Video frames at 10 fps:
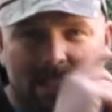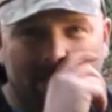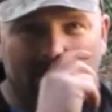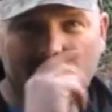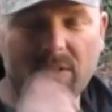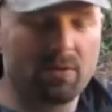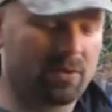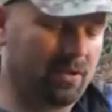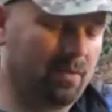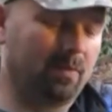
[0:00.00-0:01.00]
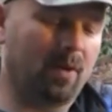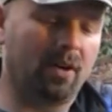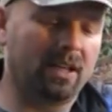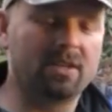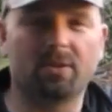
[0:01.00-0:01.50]
If you were using them
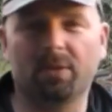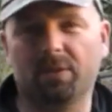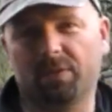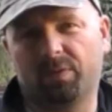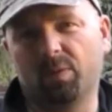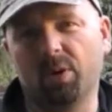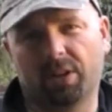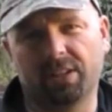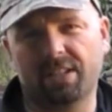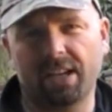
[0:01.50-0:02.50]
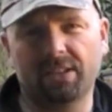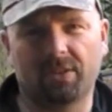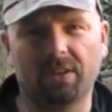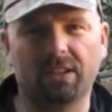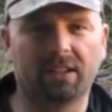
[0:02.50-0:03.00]
on any sort of work and site
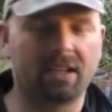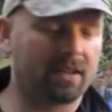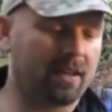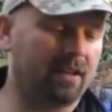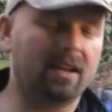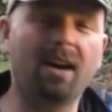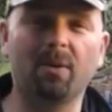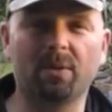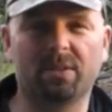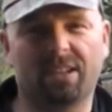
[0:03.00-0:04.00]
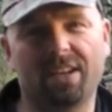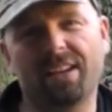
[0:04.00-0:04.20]
or anything like that, I would